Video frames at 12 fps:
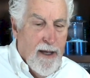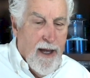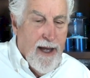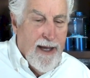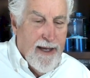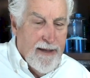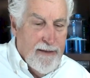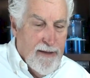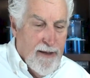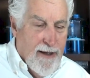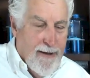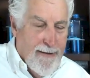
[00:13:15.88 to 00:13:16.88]
I
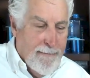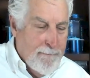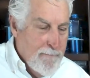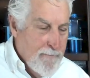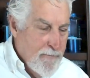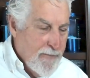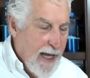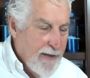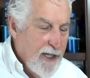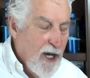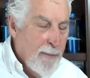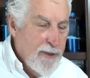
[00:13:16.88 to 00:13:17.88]
had
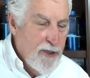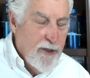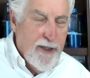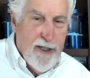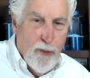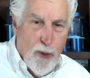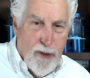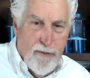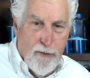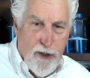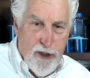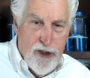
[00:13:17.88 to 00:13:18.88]
the opportunity to work
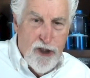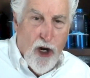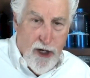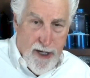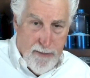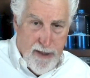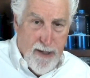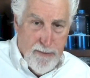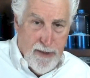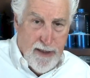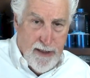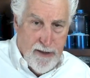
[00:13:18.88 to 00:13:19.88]
for a startup
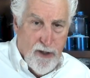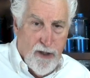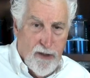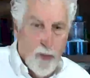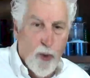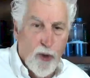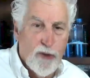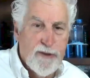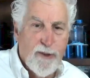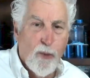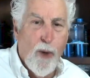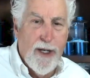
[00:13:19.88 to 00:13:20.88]
company called
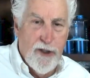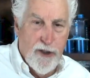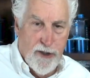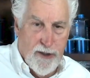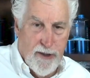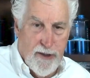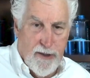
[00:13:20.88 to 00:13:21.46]
Worlds of Wonder.